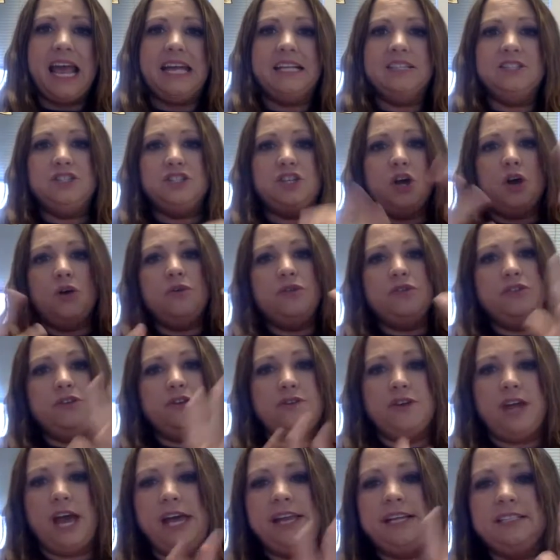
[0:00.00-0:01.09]
And so the
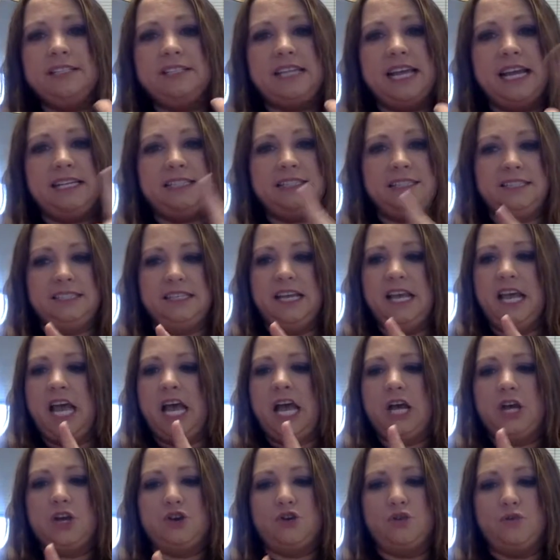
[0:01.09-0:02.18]
United States,
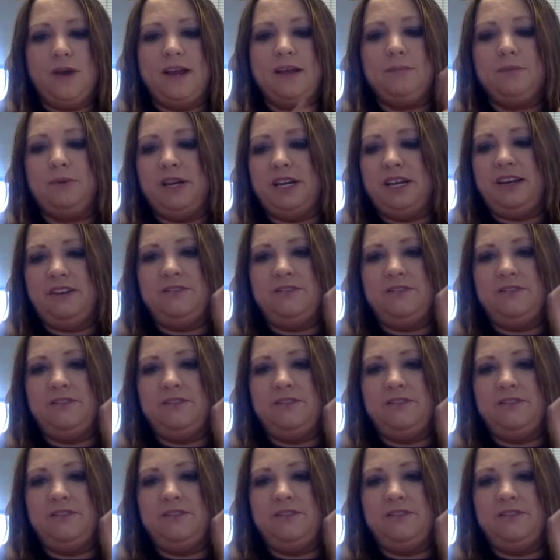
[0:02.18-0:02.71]
Great Britain,